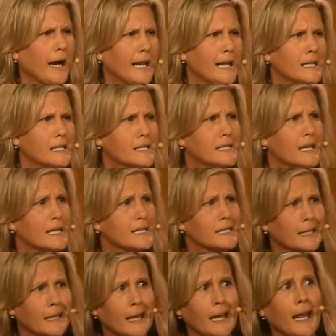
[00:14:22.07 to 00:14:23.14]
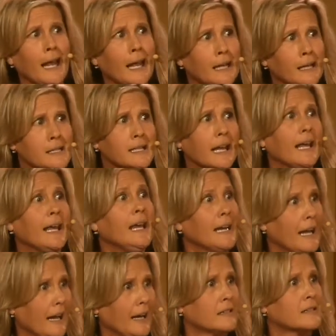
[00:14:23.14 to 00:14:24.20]
is this king's
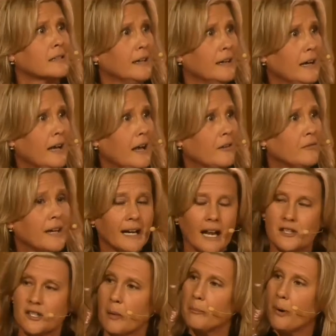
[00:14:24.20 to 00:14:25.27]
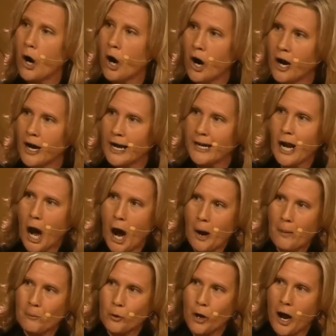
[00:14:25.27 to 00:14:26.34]
edict that is upon
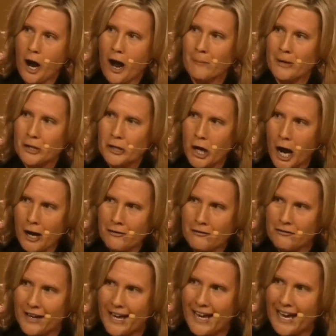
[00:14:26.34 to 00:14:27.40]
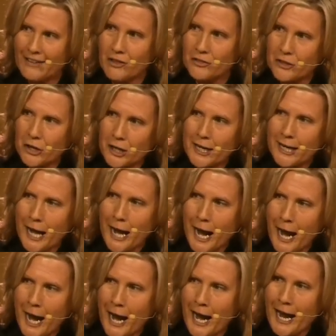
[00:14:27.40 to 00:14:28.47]
Amram and Yocheved that they're going to
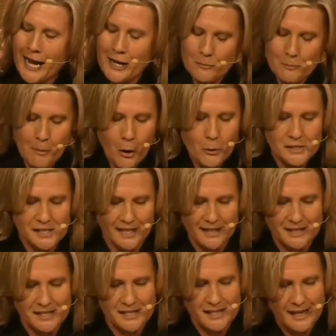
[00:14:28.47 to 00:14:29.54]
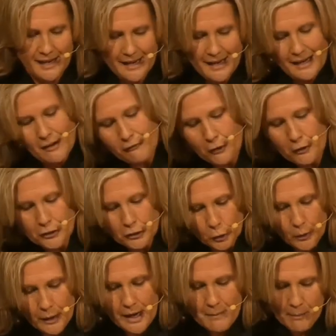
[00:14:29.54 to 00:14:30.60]
hide Moses? for
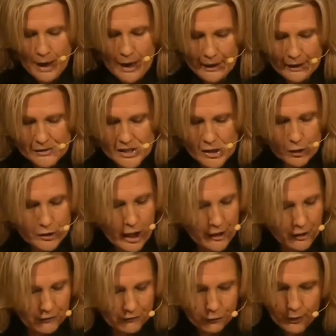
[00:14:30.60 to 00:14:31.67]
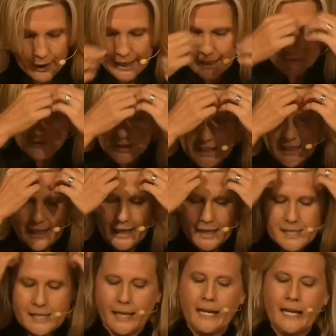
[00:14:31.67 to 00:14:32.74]
three months. They're not afraid of the
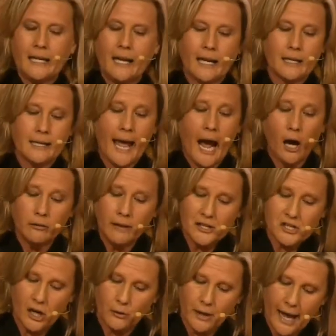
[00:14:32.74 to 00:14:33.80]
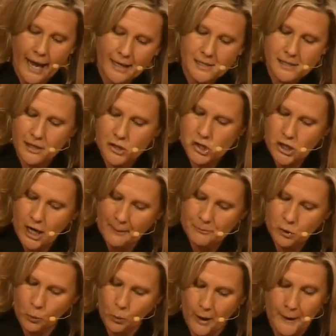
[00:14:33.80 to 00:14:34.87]
king's edict. Now let's go to Exodus
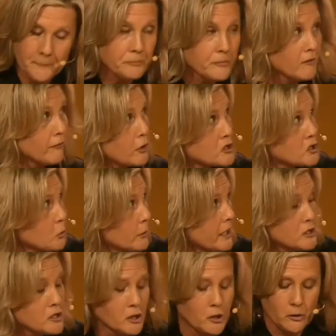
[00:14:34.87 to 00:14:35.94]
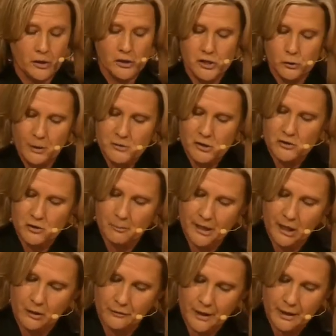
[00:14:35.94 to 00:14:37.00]
chapter 1, verse 22. The scriptures will be
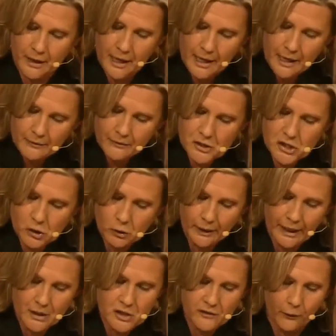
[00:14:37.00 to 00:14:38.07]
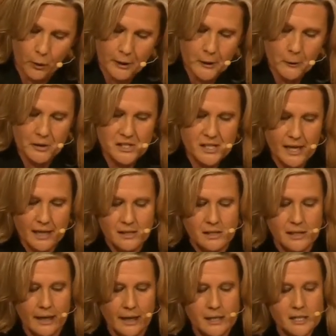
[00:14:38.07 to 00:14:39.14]
on the, the screens for you. It says
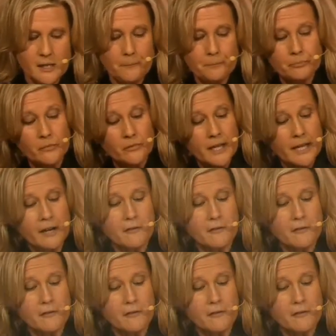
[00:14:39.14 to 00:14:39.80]
this then